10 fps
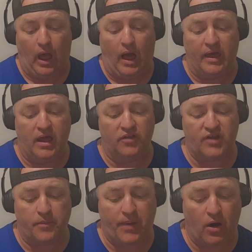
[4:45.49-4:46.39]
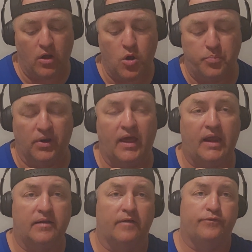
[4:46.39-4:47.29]
E.J. Perry, who
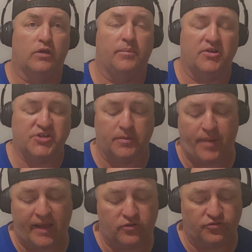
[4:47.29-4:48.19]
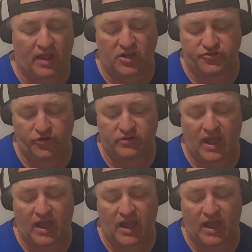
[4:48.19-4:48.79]
played for the Michigan Panthers last year,